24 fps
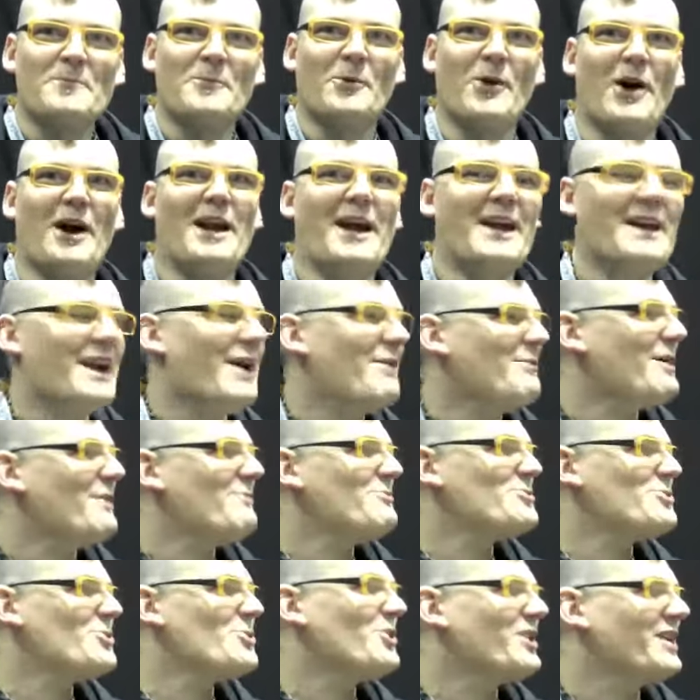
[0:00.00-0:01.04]
Right? Like, I mean,
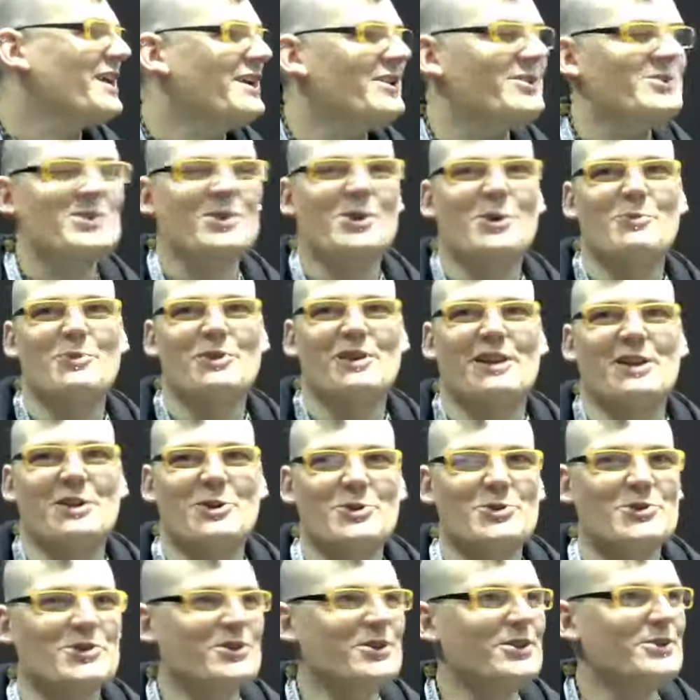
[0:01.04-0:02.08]
I'm joking, it's completely
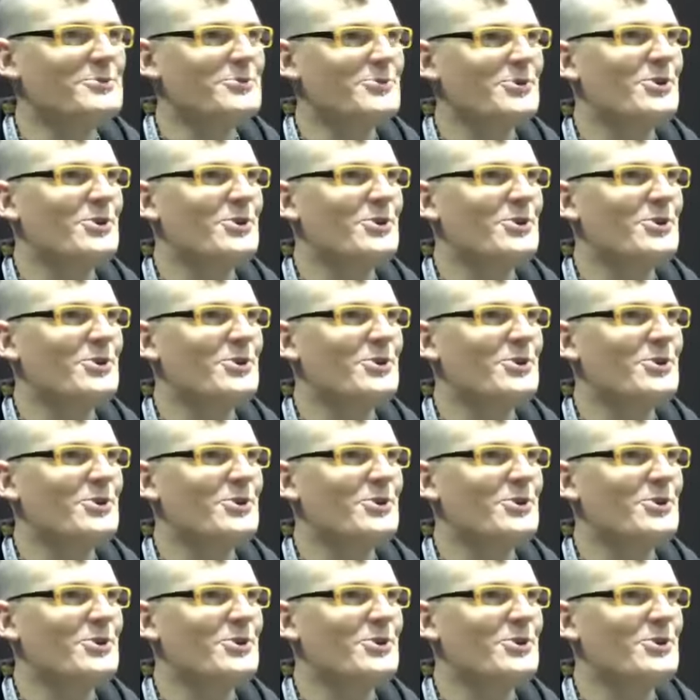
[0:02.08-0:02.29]
useless